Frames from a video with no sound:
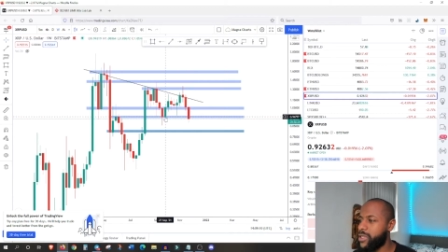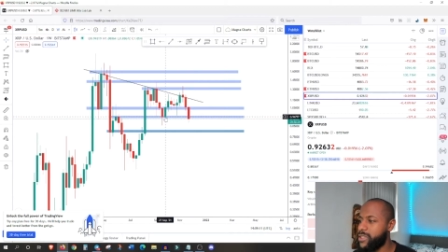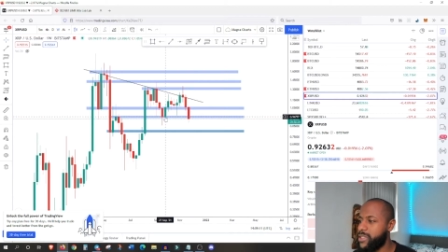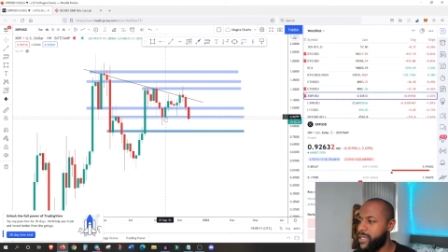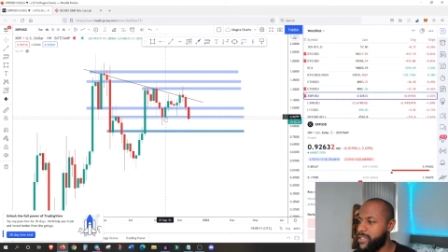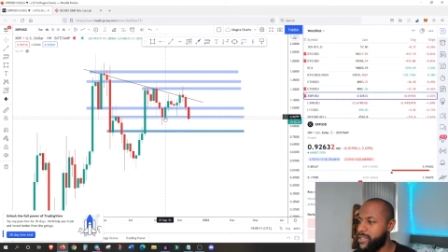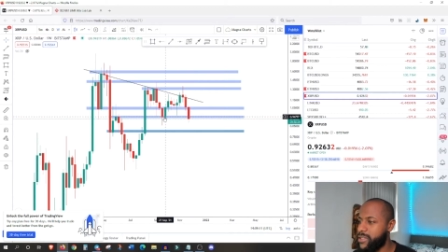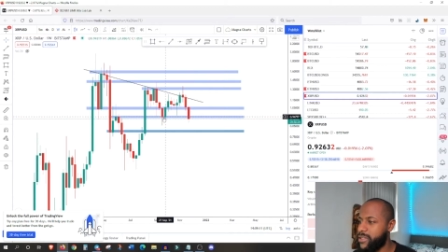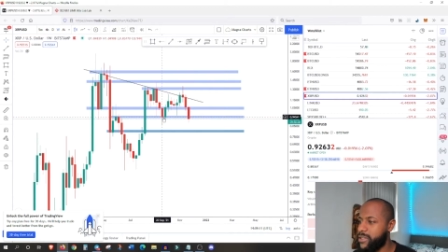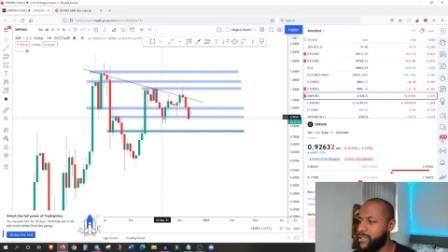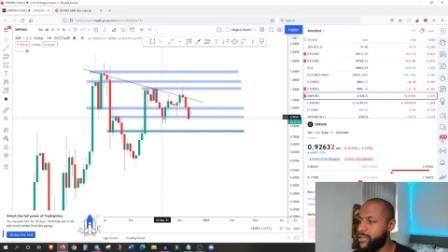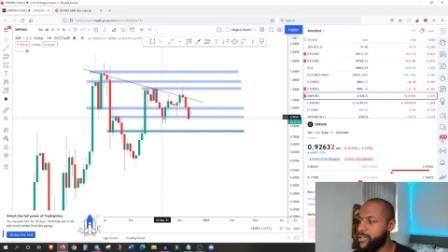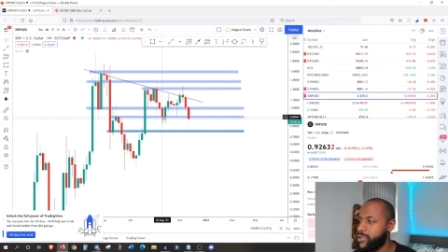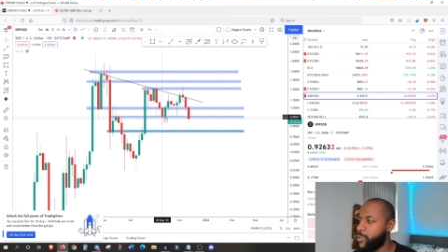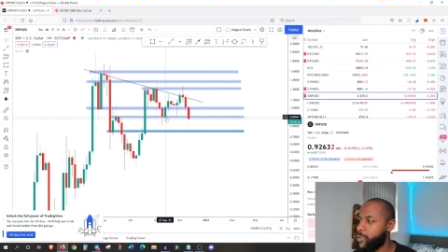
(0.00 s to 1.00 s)
You can see
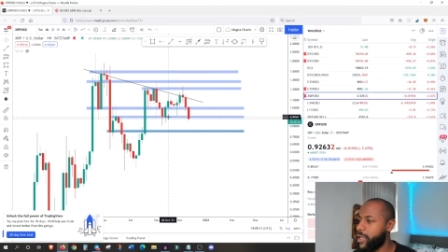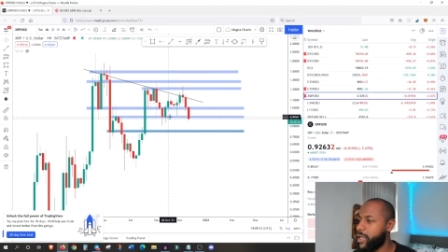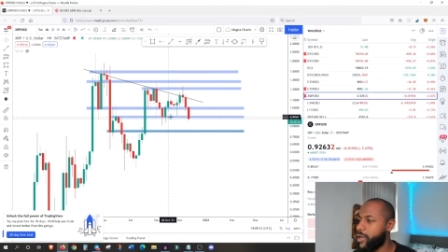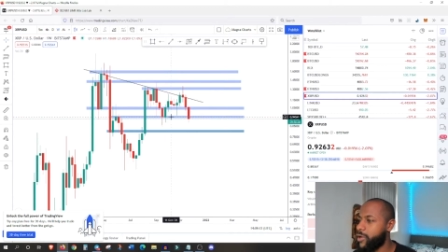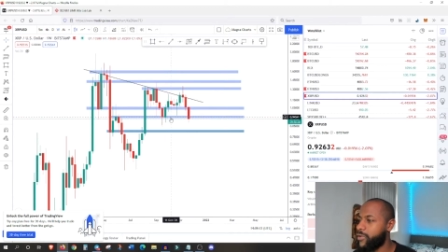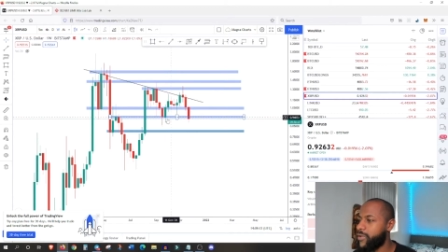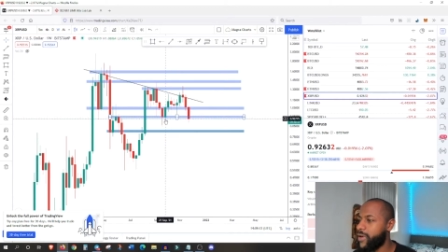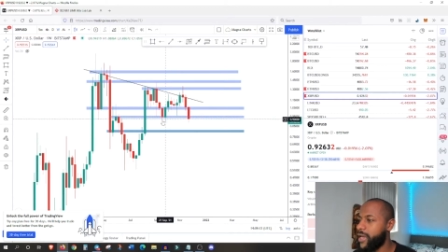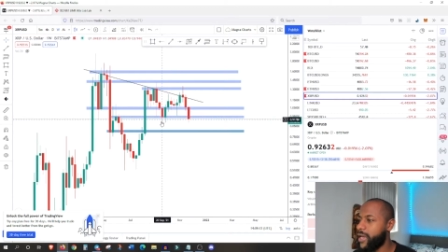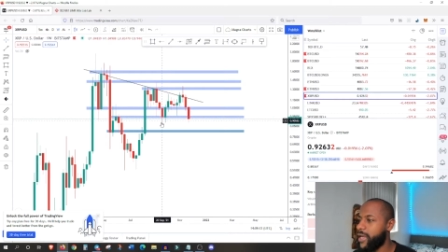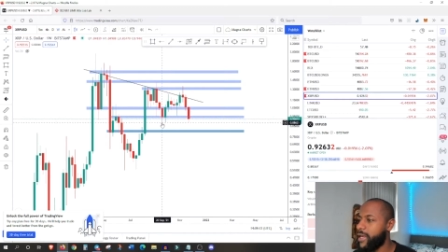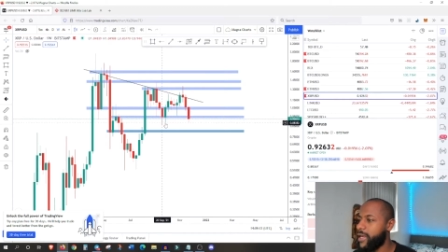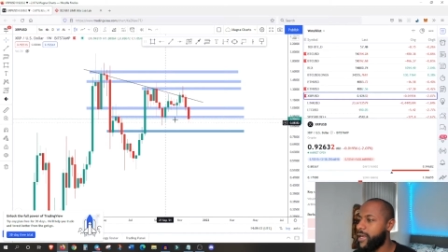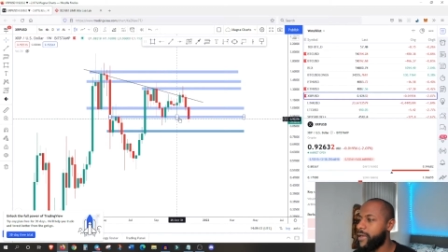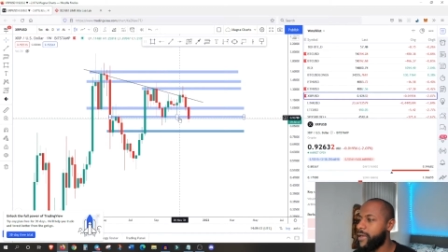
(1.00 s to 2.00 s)
this swing low
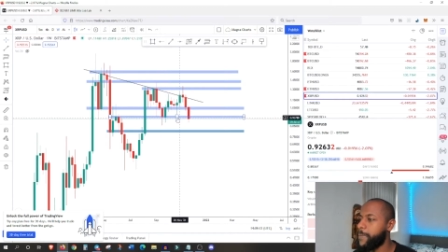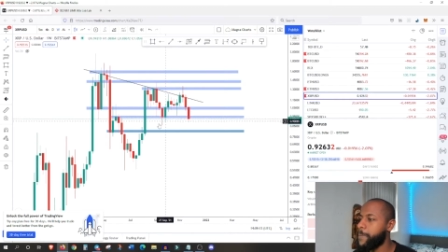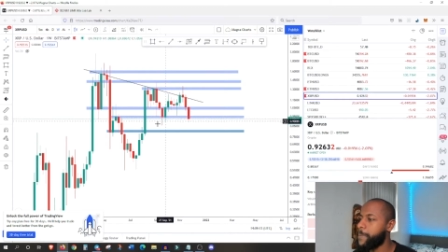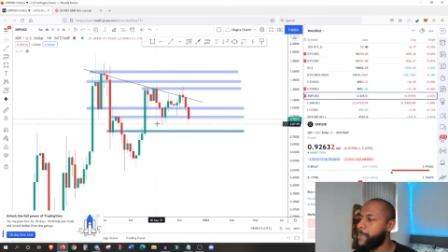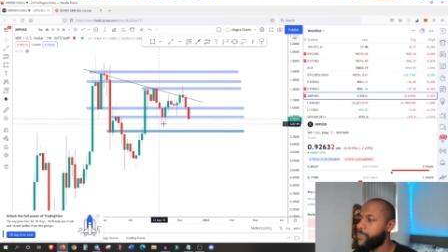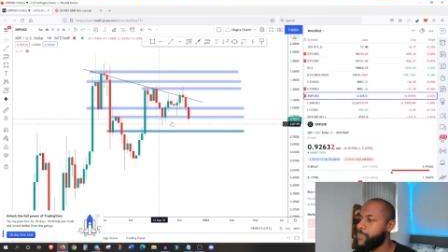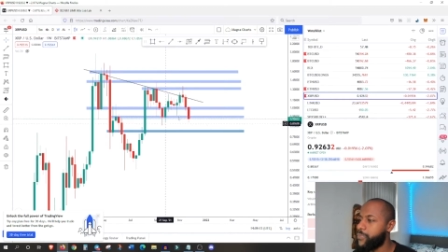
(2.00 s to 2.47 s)
right here,